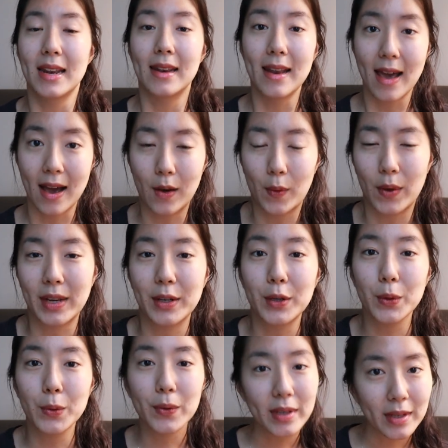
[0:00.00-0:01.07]
Now, in
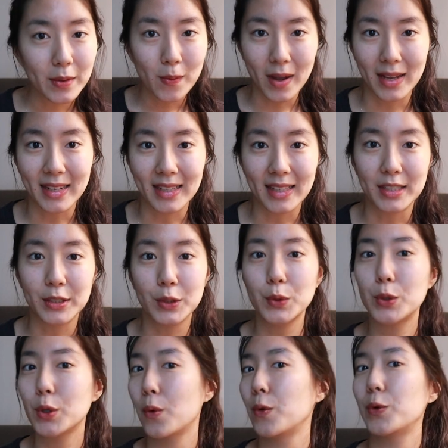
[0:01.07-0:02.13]
Korean weddings, you
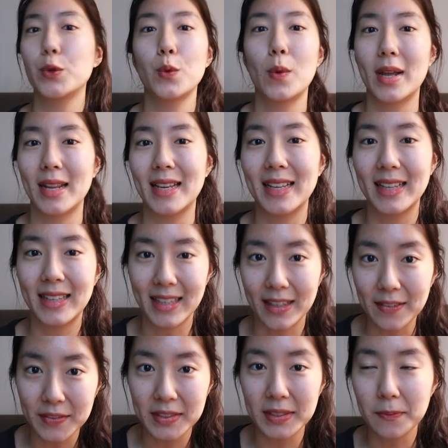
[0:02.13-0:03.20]
don't do wedding
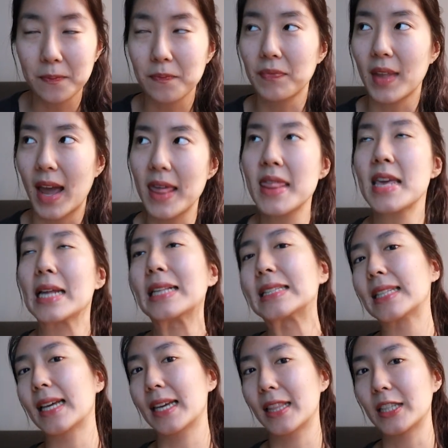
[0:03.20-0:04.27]
gifts. I think
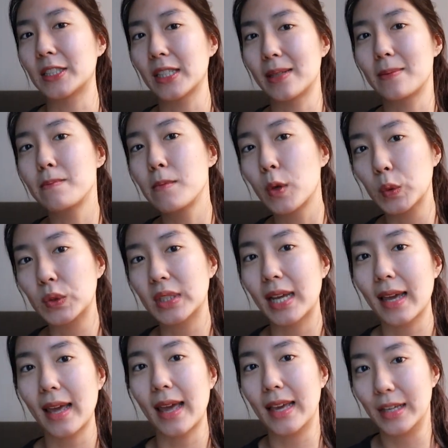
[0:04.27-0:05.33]
it's like this in most
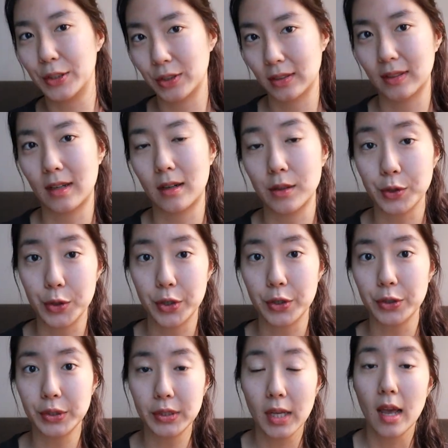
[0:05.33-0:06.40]
Asian
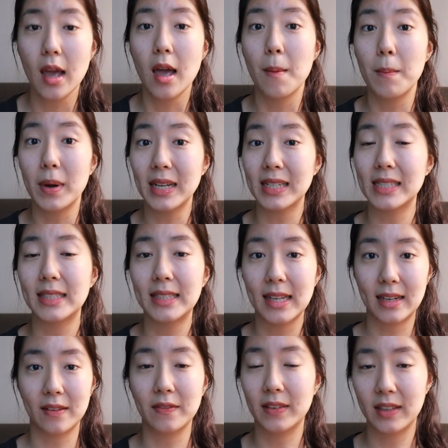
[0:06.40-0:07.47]
cultures. But
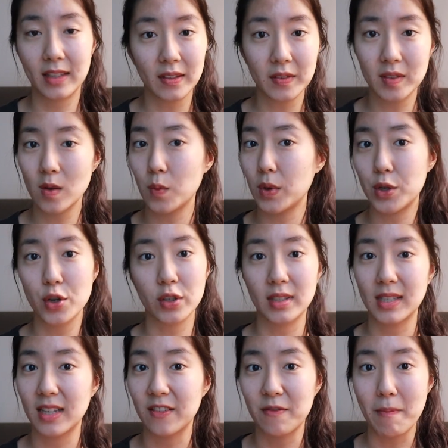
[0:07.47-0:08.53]
instead of gifts, we
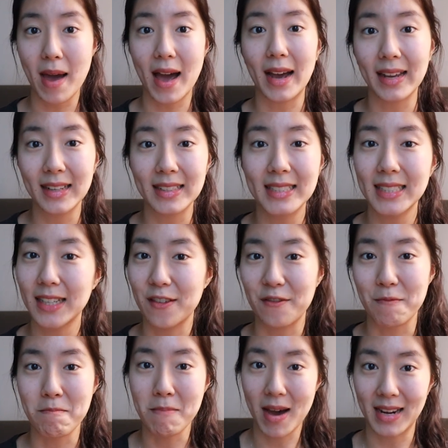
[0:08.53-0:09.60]
just give packets
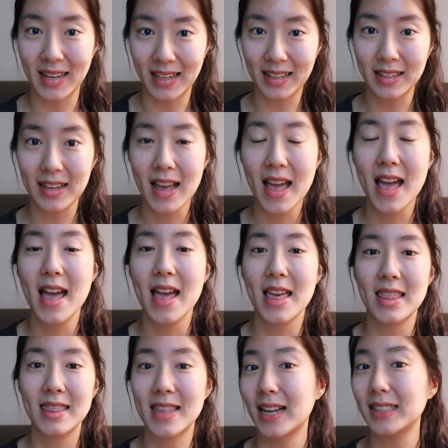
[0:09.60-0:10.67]
of money.
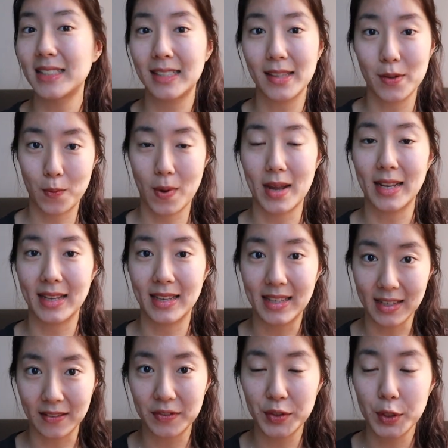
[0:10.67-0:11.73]
That's the wedding
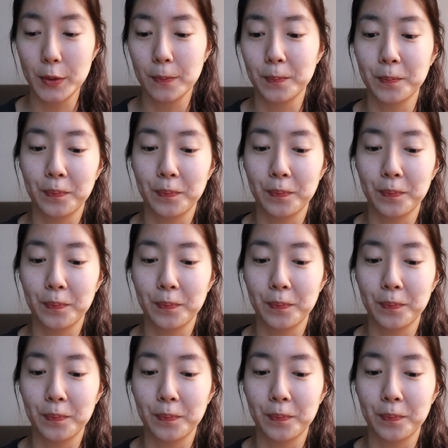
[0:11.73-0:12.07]
gift.